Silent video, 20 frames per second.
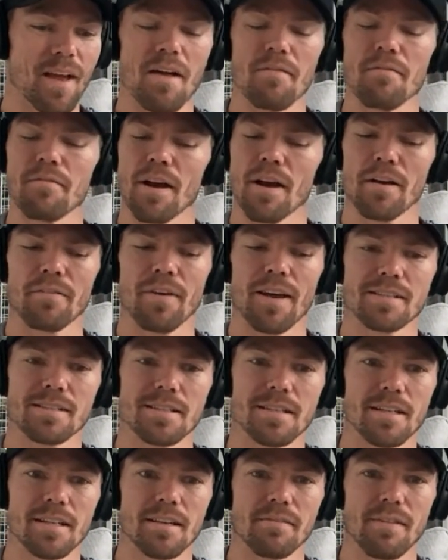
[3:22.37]
very
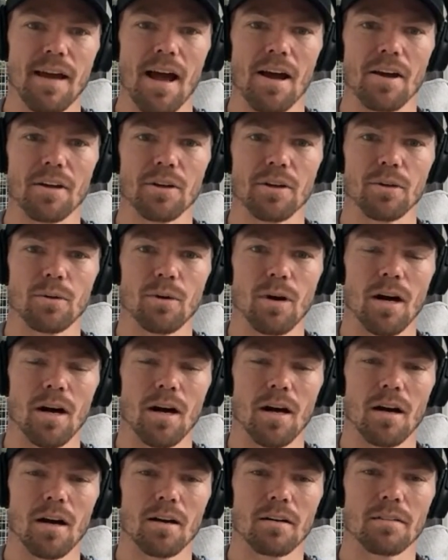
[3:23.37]
vested in the value
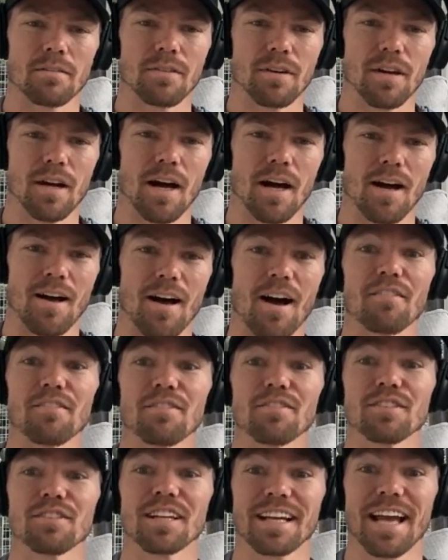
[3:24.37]
of
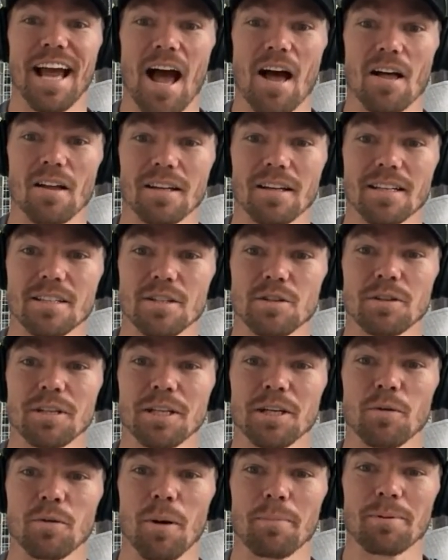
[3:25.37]
legalities and
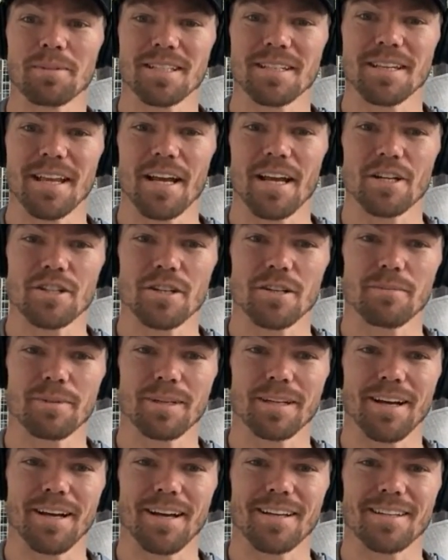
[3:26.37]
legal representation,
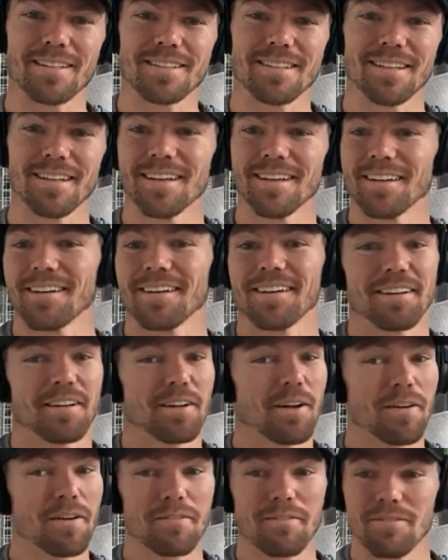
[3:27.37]
because
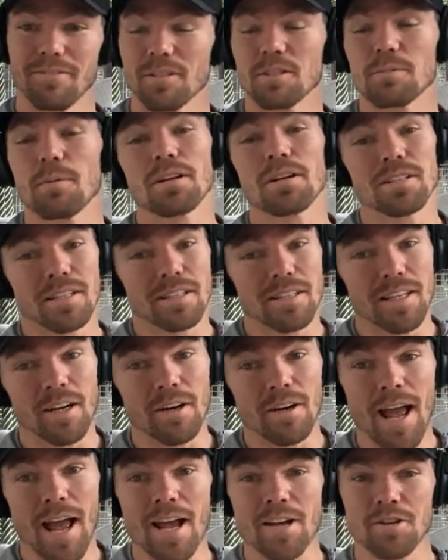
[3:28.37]
especially in the
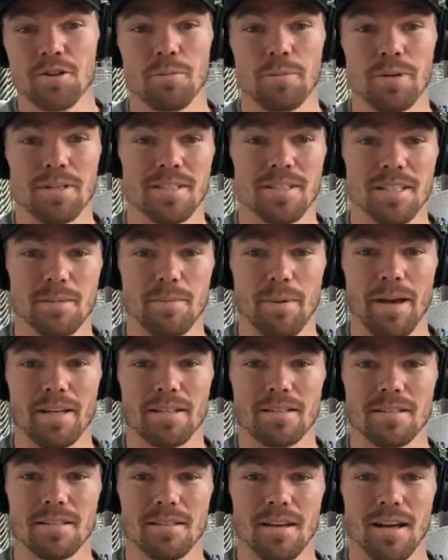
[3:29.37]
international business
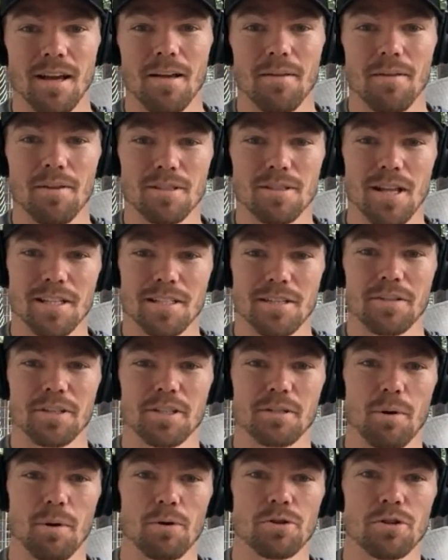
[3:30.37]
space, there's lots of
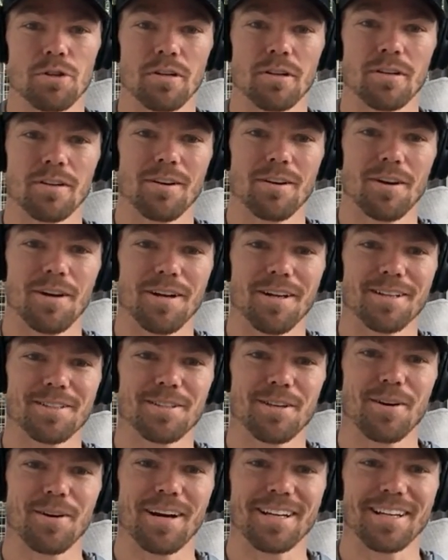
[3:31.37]
exposure.
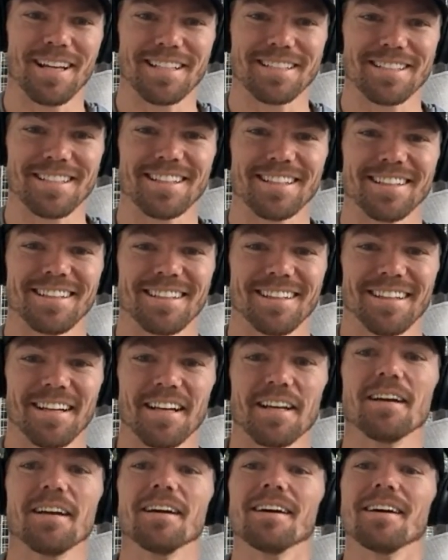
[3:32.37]
So I like to
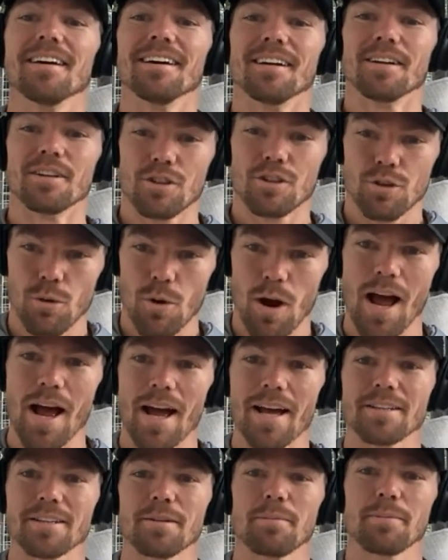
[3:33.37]

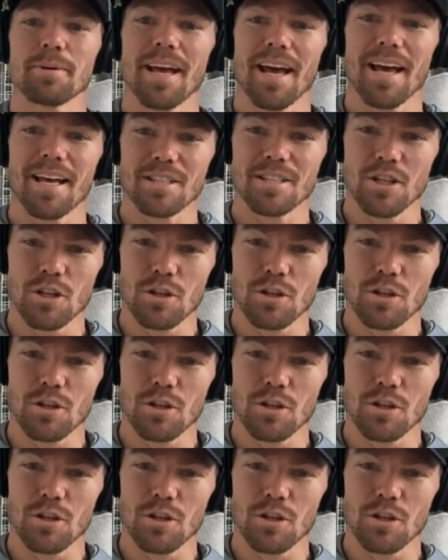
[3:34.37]
try to be as